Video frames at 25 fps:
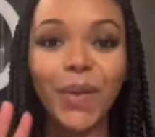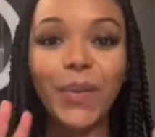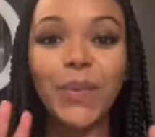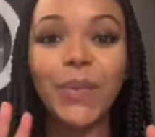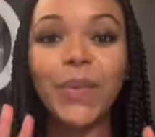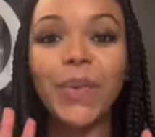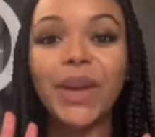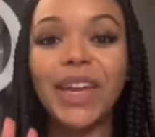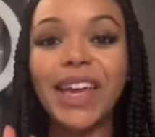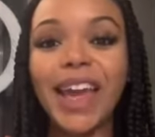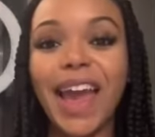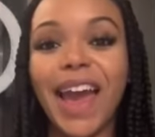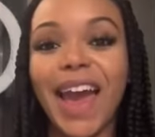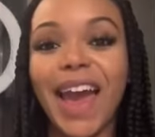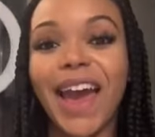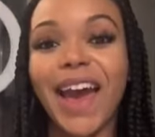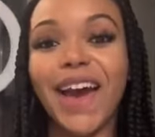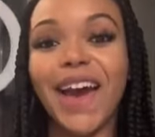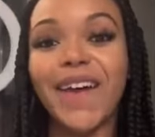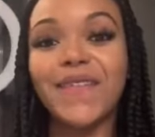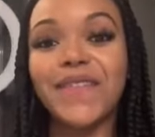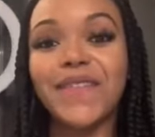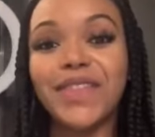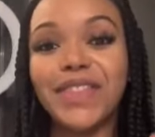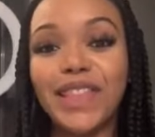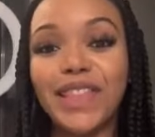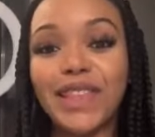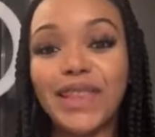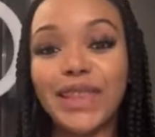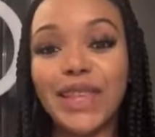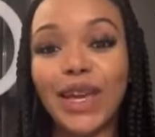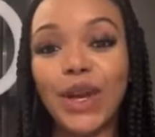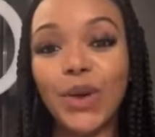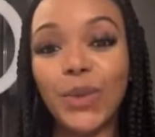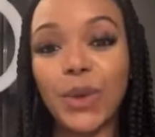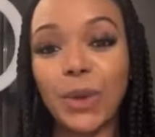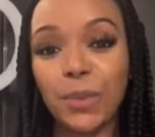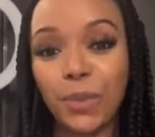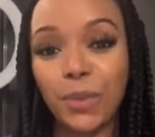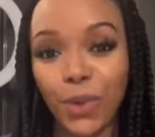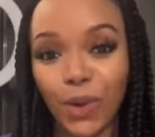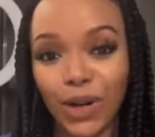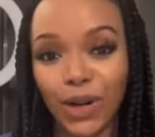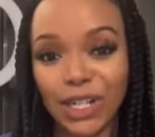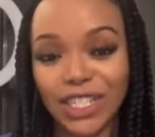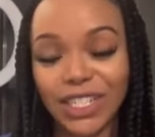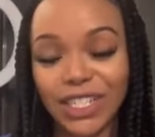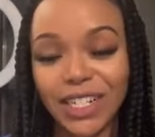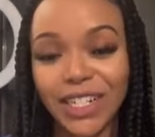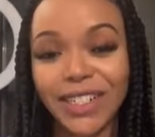We have the liquid
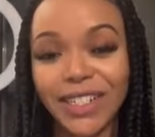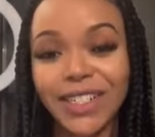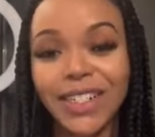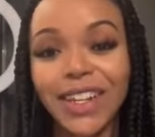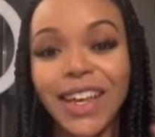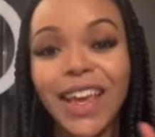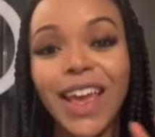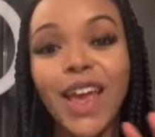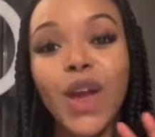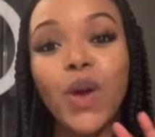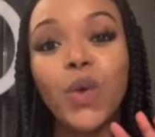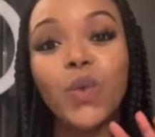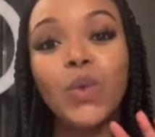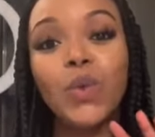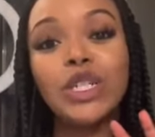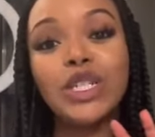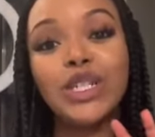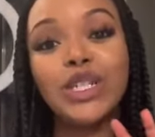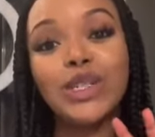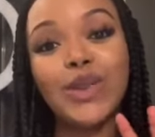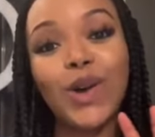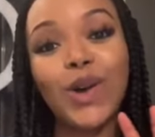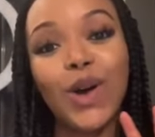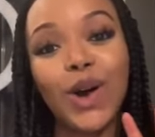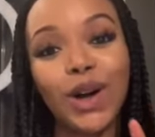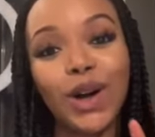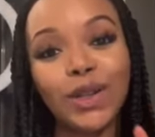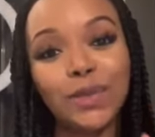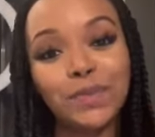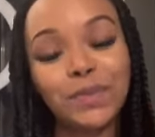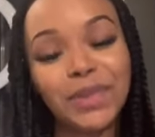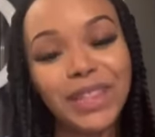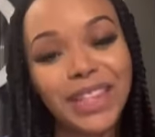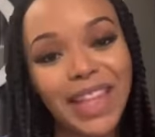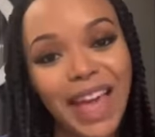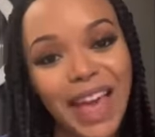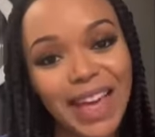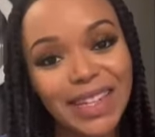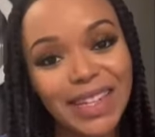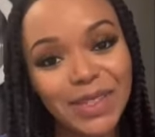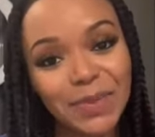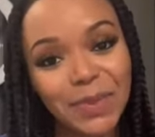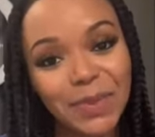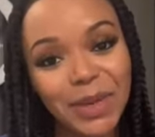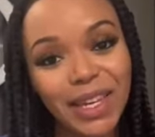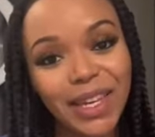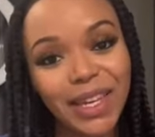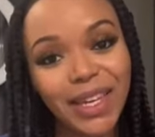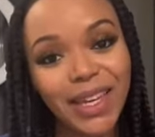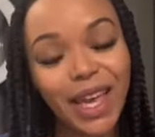portion, which is called
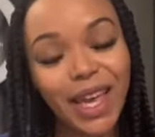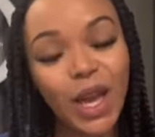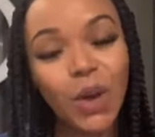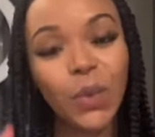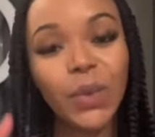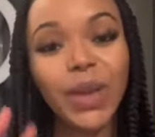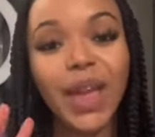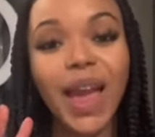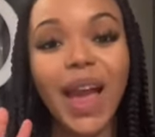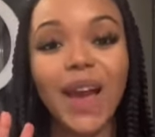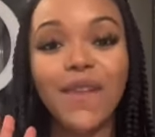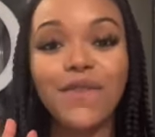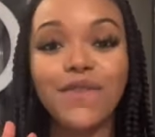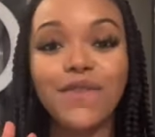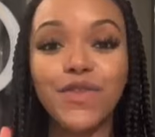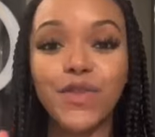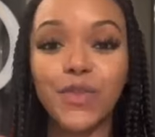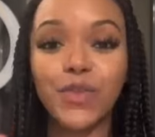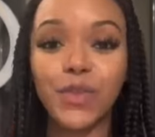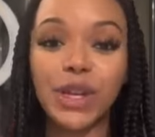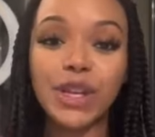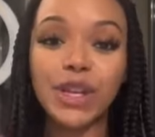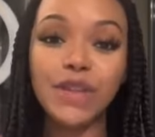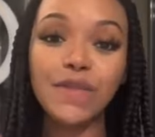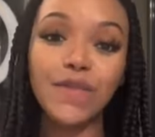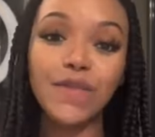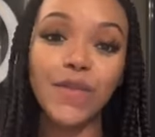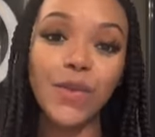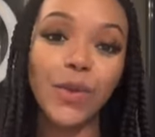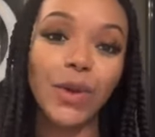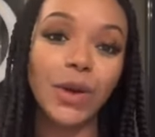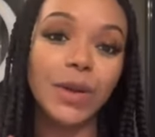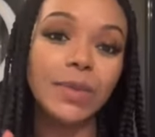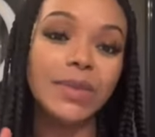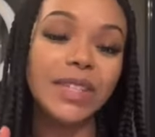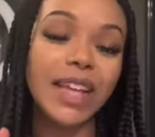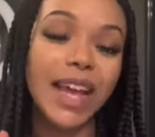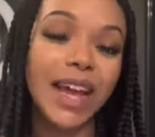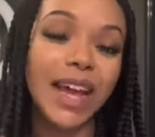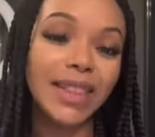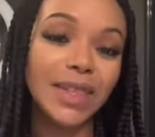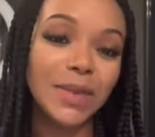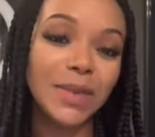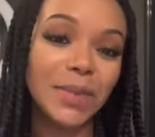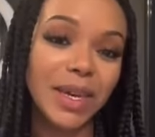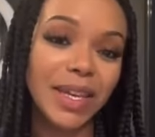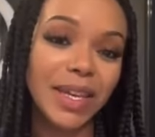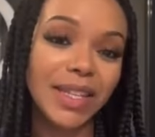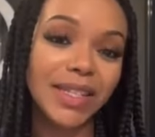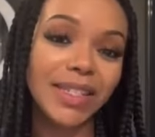plasma, and we have three formed
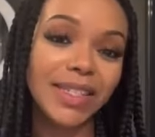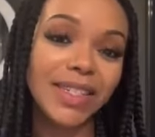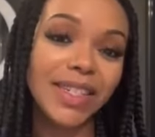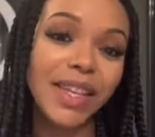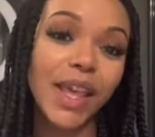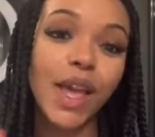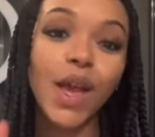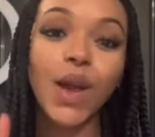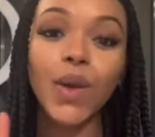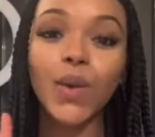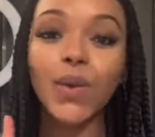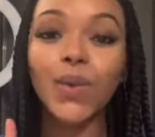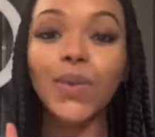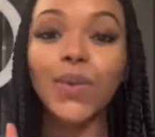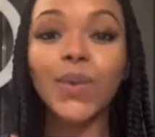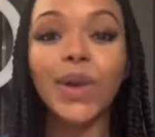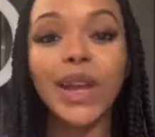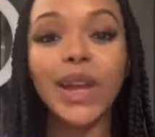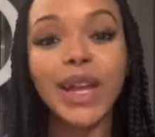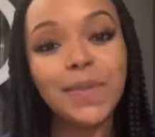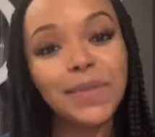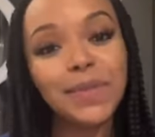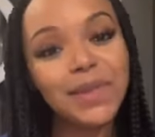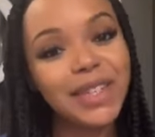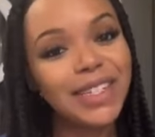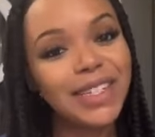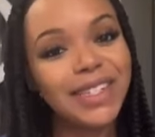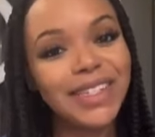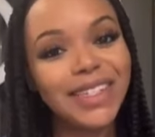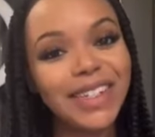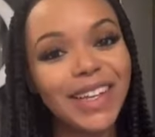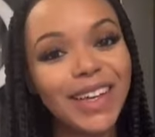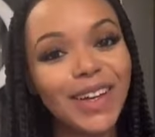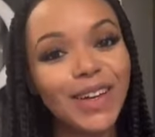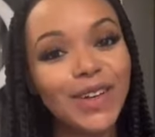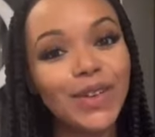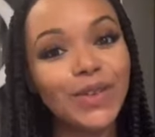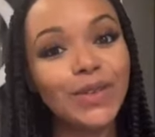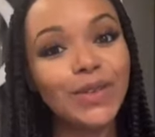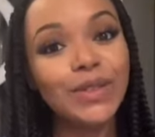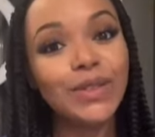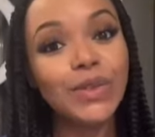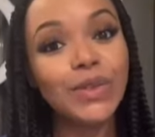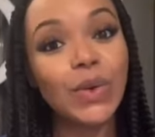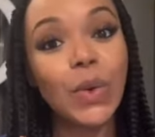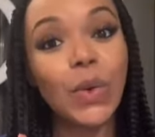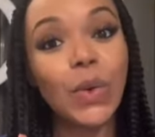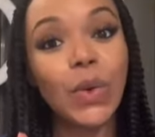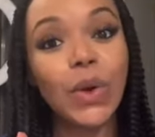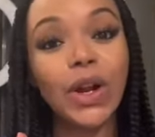elements: red blood cells
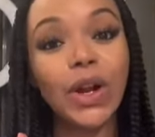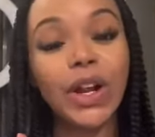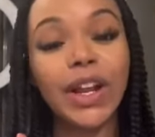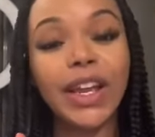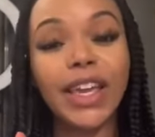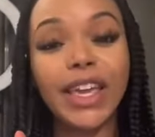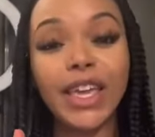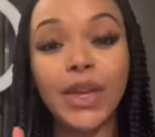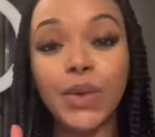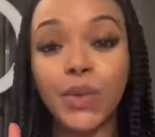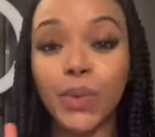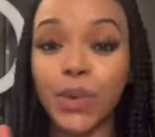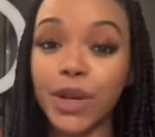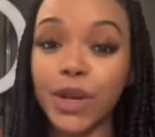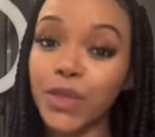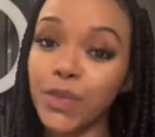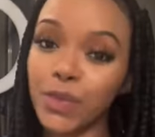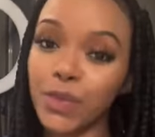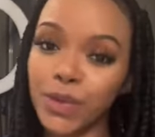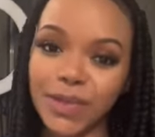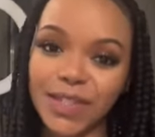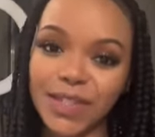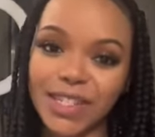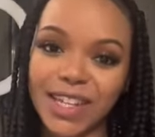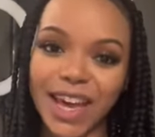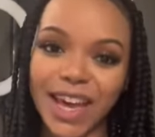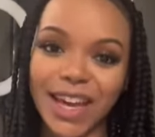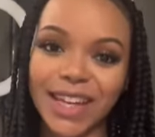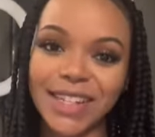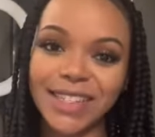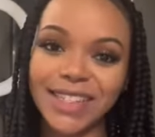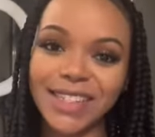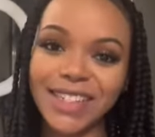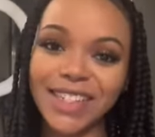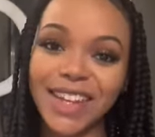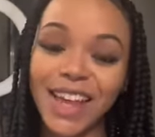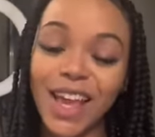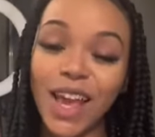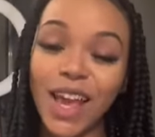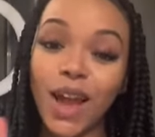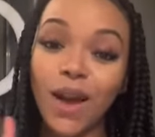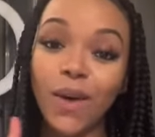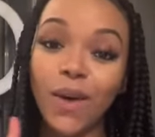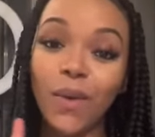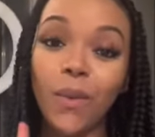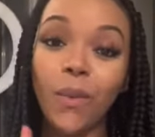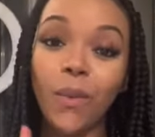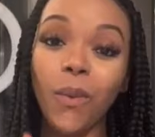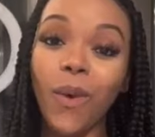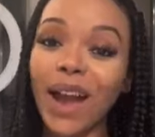or erythrocytes,
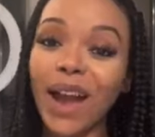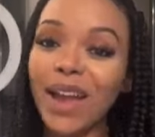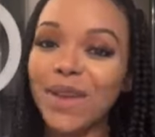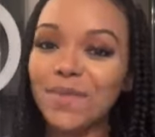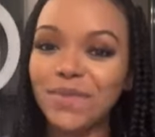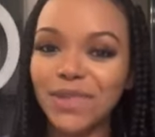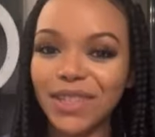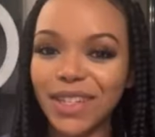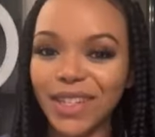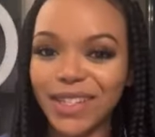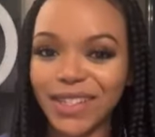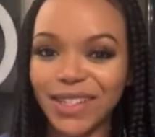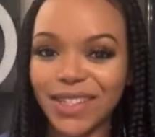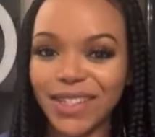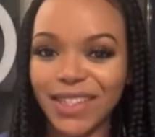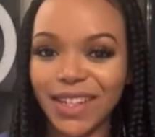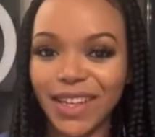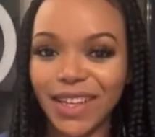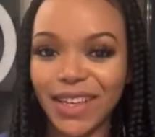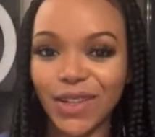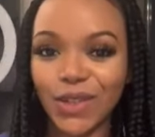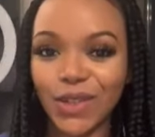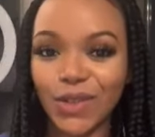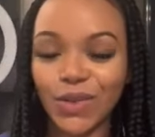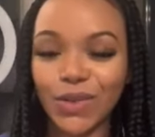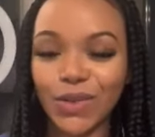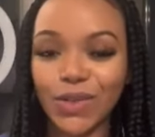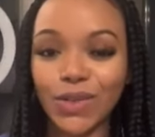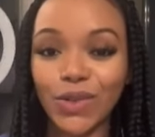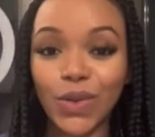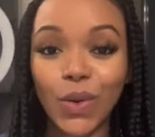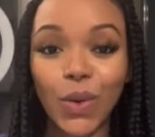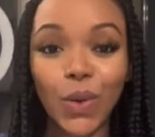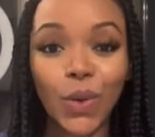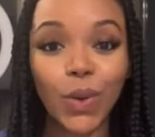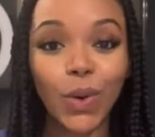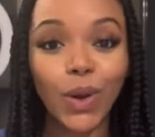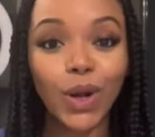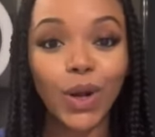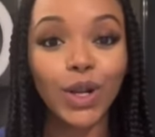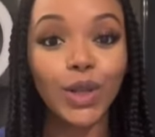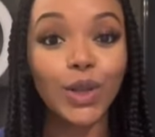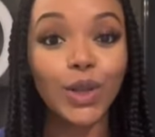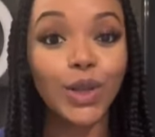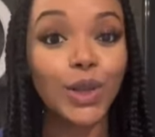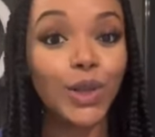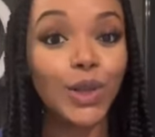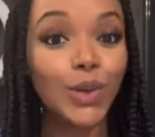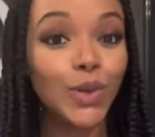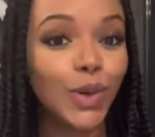white blood cells or
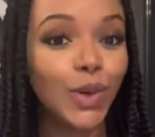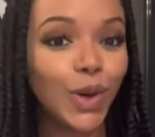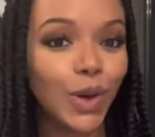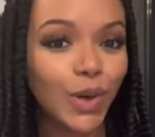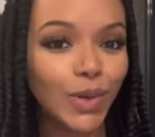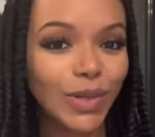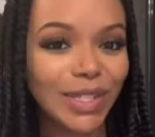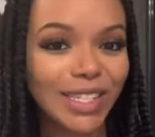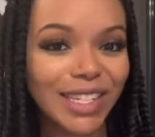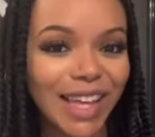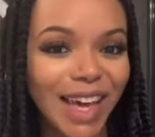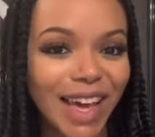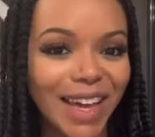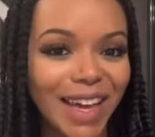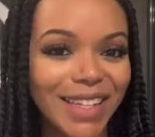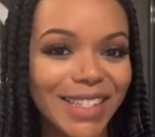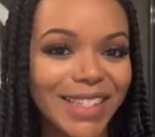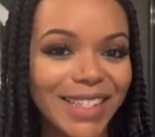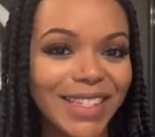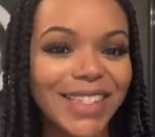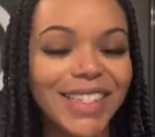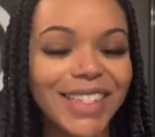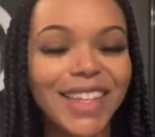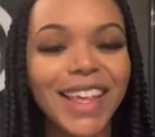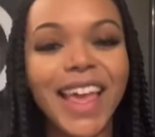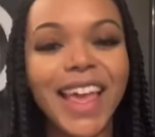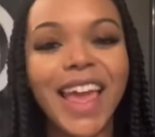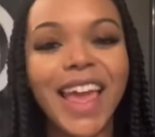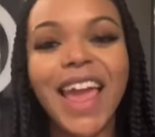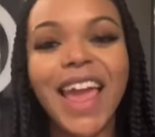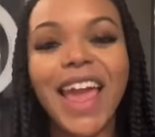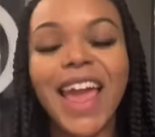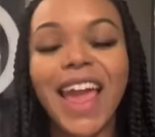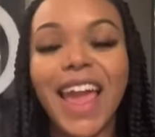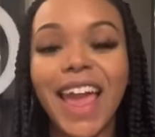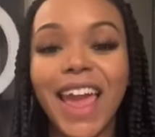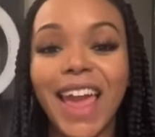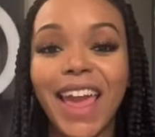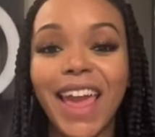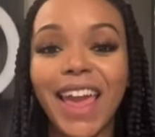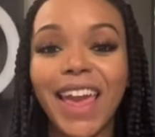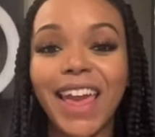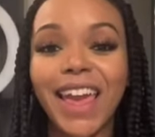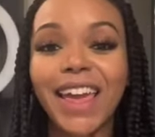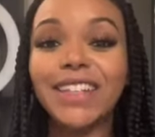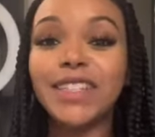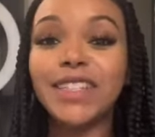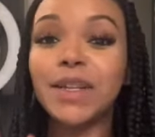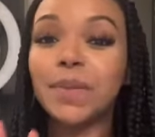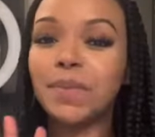leukocytes,
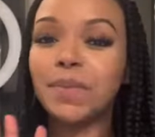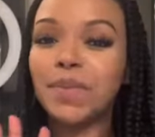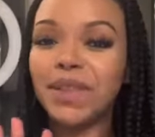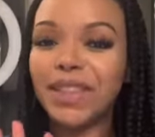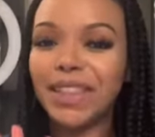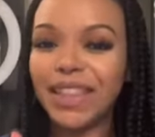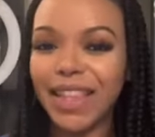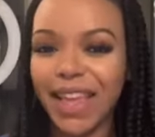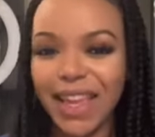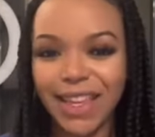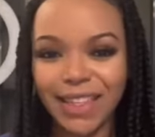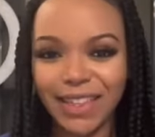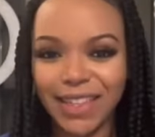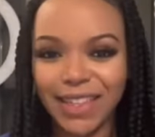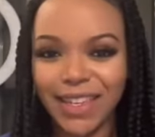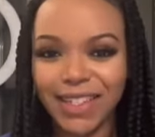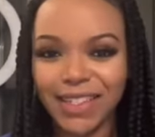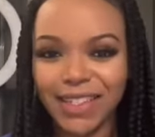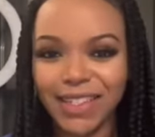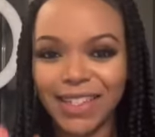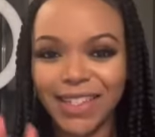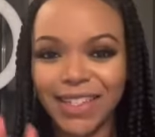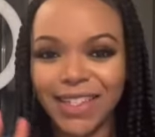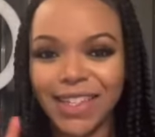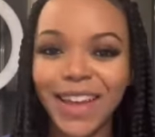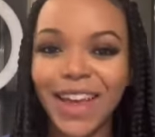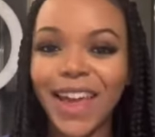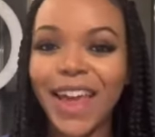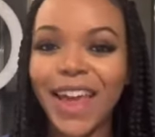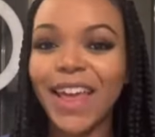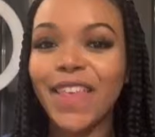and platelets.